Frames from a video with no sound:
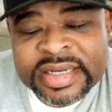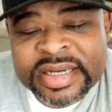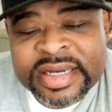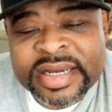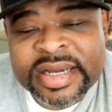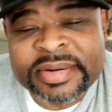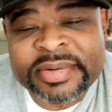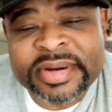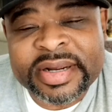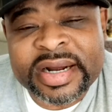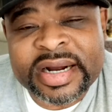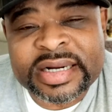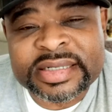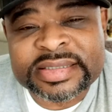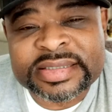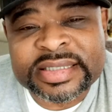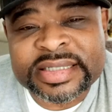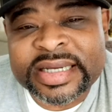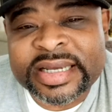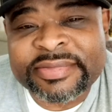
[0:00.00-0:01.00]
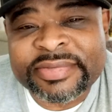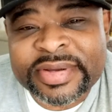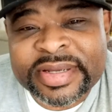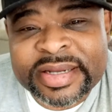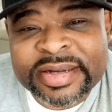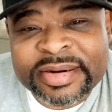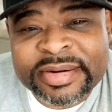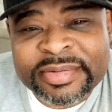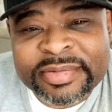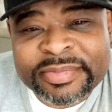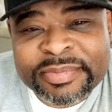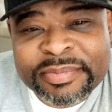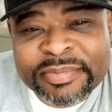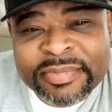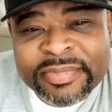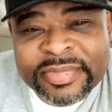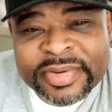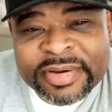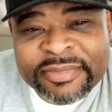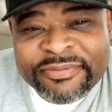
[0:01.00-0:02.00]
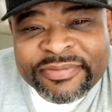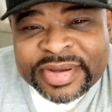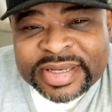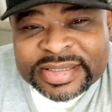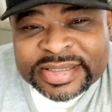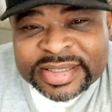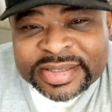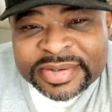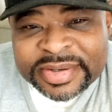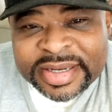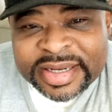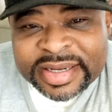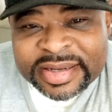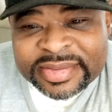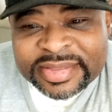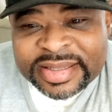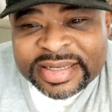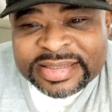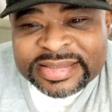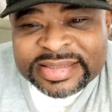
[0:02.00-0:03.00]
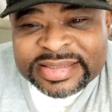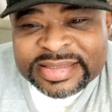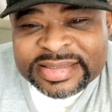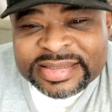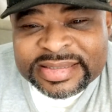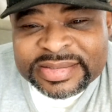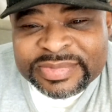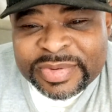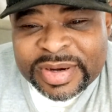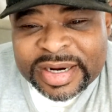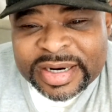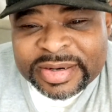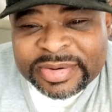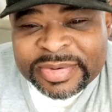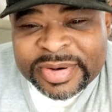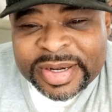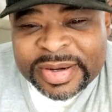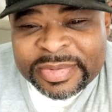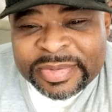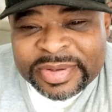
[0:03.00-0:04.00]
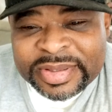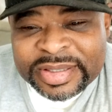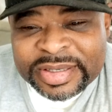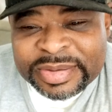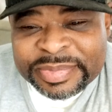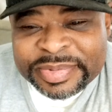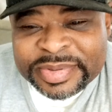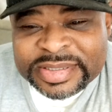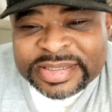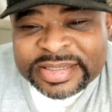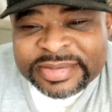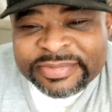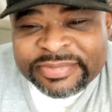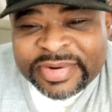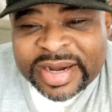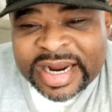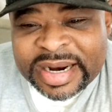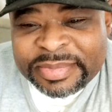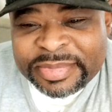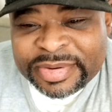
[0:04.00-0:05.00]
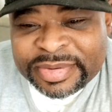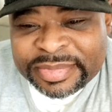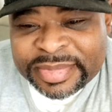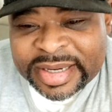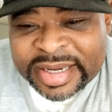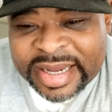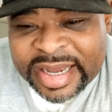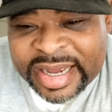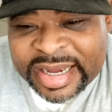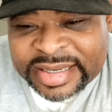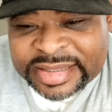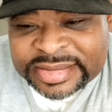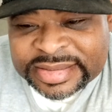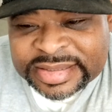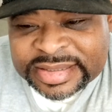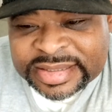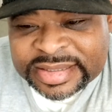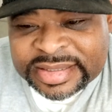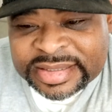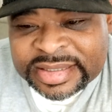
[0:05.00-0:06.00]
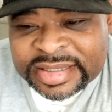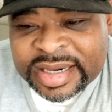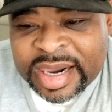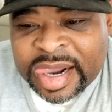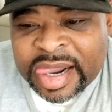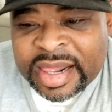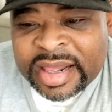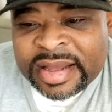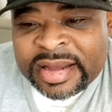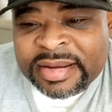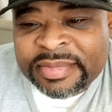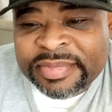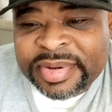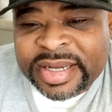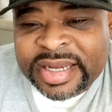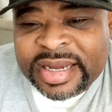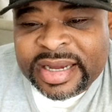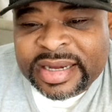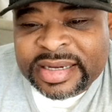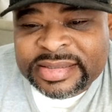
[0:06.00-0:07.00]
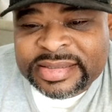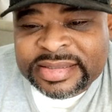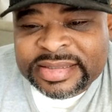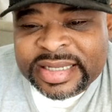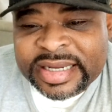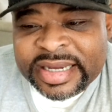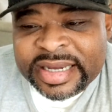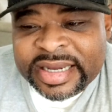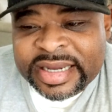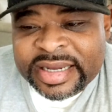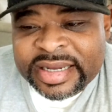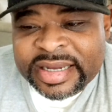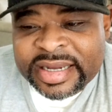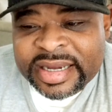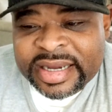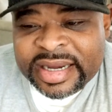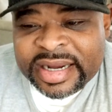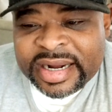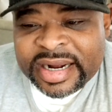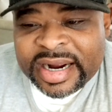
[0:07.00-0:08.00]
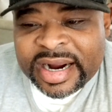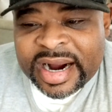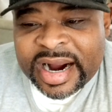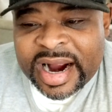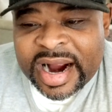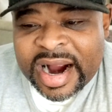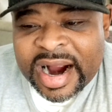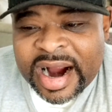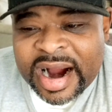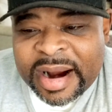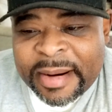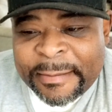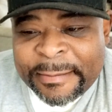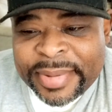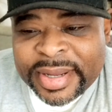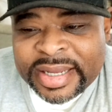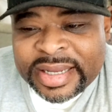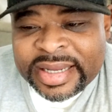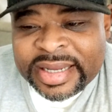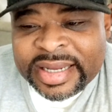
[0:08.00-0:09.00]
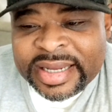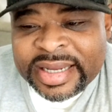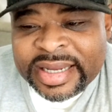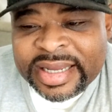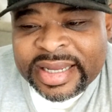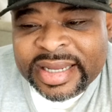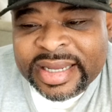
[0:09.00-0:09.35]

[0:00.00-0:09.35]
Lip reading: in regards to even your physical health. There's sisters walking around with lupus and fibromyalgia because they are being